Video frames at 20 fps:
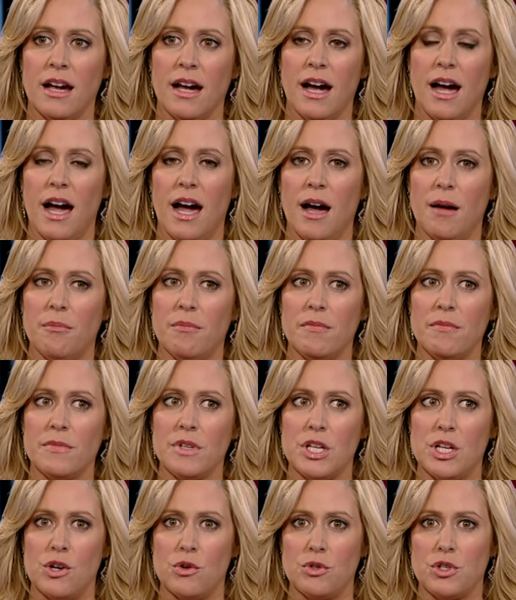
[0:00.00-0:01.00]

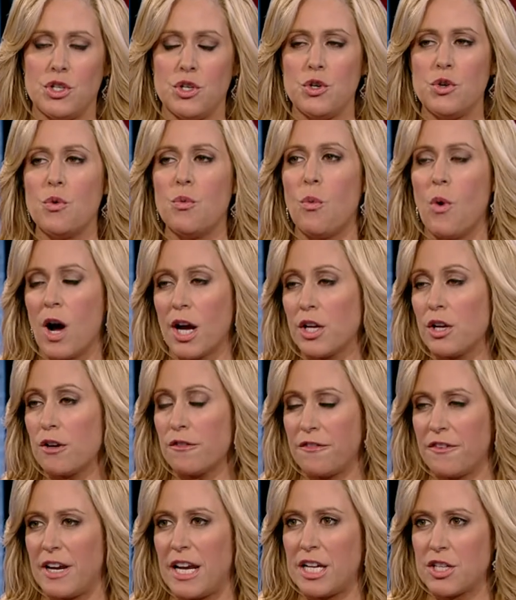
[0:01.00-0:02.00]
You know, do you want your
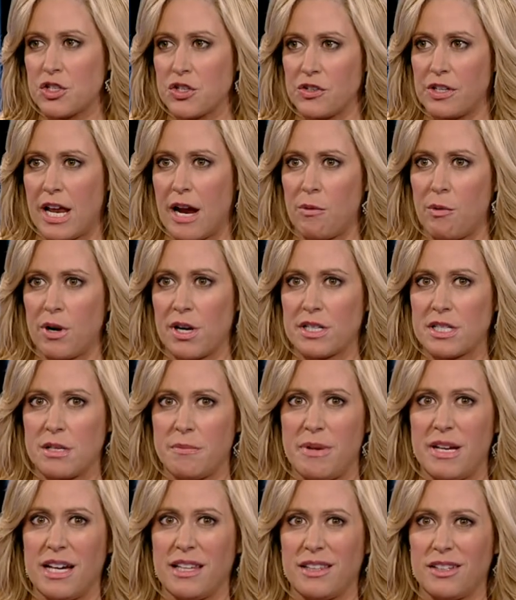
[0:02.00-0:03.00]
financial network
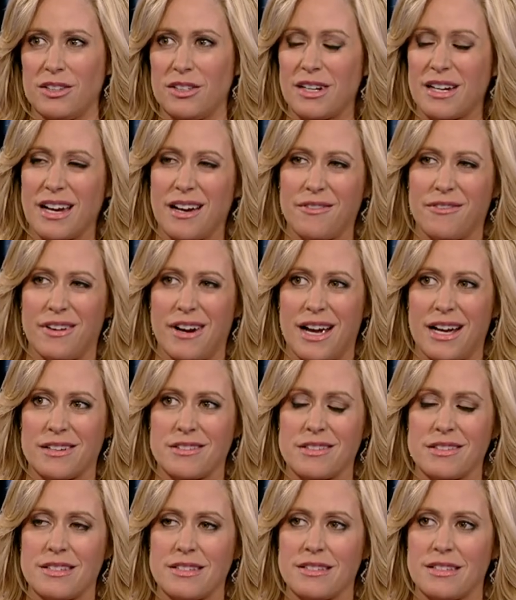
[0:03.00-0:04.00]
to be on the lookout for
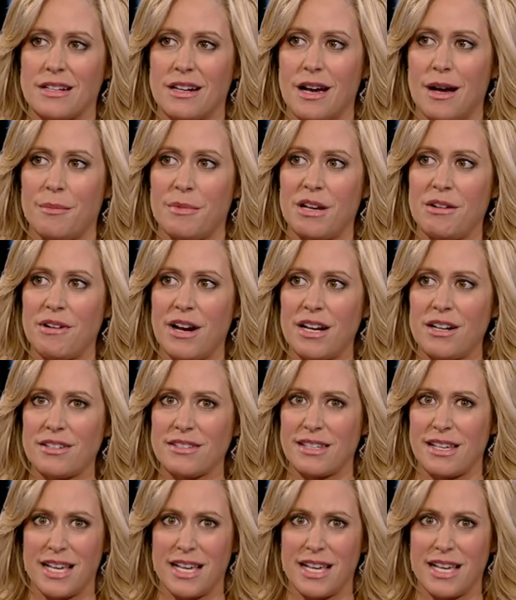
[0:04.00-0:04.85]
actresses and comedy writers?